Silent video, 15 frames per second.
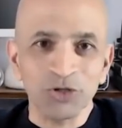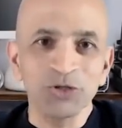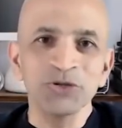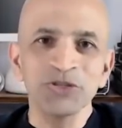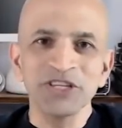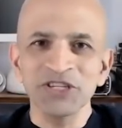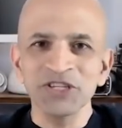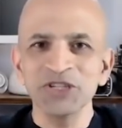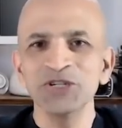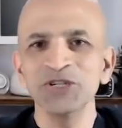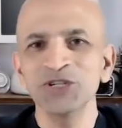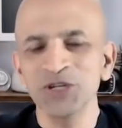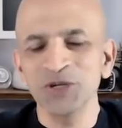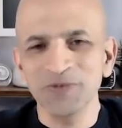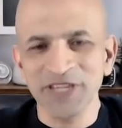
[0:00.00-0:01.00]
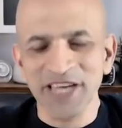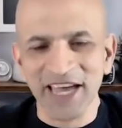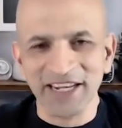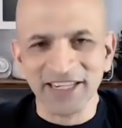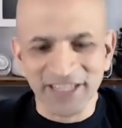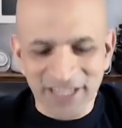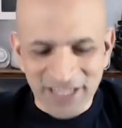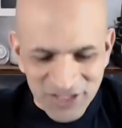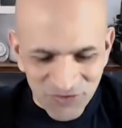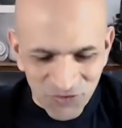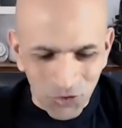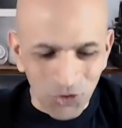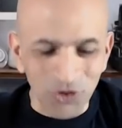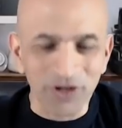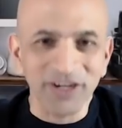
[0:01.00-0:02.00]
who this YouTube channel is
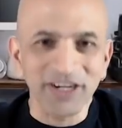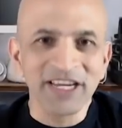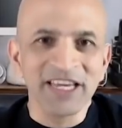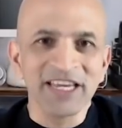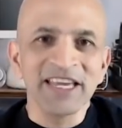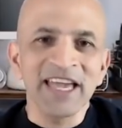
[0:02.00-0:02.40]
for,